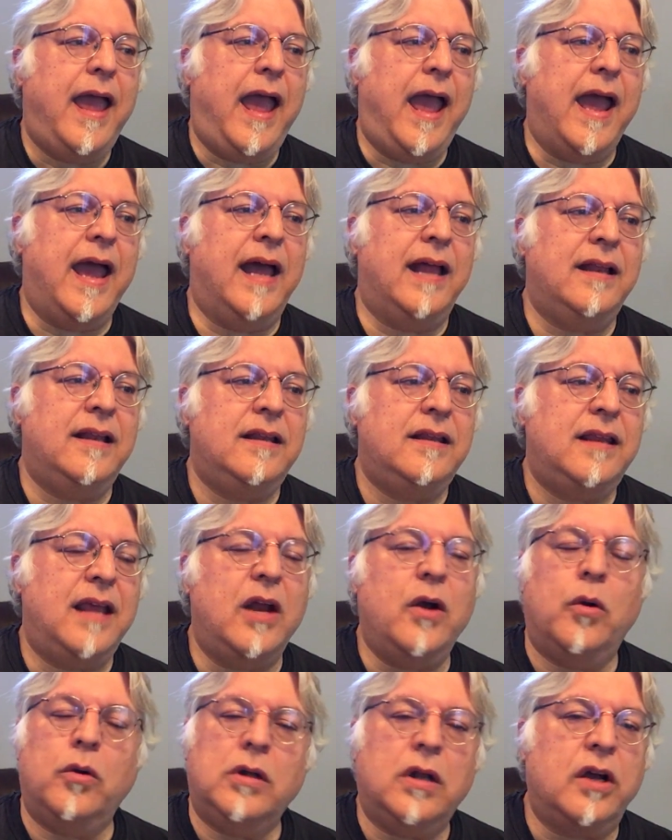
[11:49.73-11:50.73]
And they
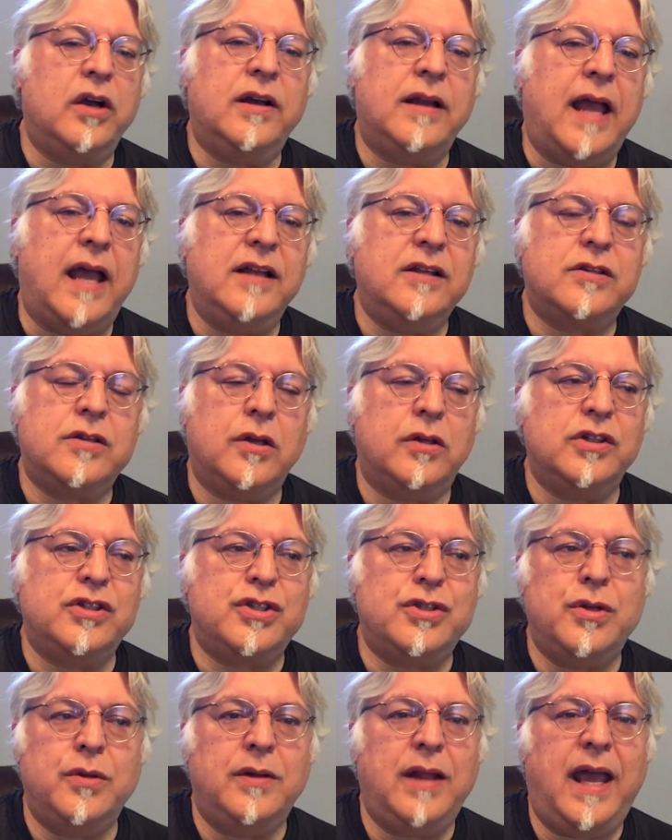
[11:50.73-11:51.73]
don't learn that until it's
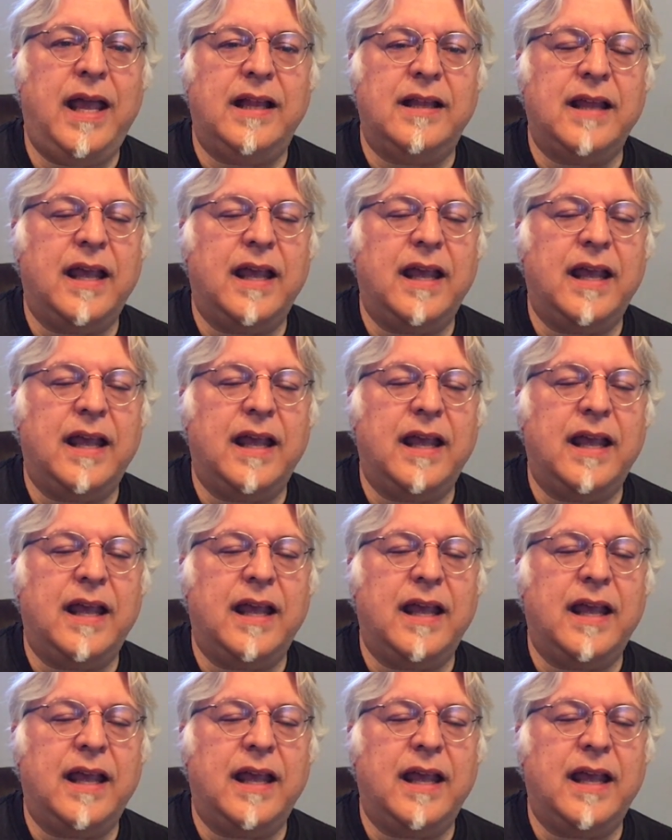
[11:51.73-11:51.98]
too late.